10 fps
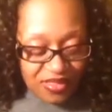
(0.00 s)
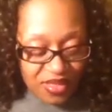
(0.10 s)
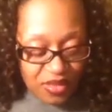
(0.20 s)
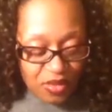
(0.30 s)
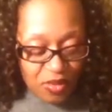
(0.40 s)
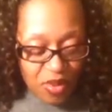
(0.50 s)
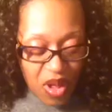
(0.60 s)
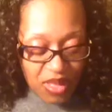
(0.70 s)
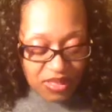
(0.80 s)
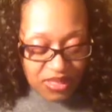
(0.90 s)
The little
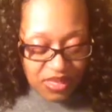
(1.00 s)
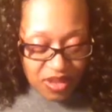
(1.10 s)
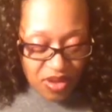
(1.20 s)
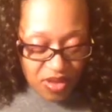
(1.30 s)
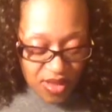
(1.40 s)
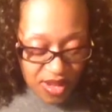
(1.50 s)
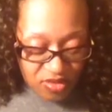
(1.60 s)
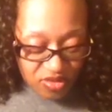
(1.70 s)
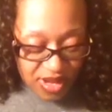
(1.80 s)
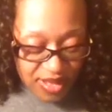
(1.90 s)
ball is in there. You gotta
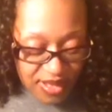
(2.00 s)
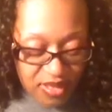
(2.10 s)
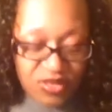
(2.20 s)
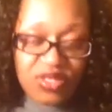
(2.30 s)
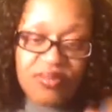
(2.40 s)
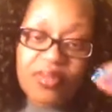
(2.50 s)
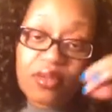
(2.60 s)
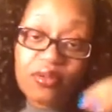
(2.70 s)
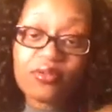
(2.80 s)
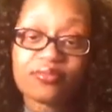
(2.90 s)
try to get it to the
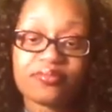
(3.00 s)
middle.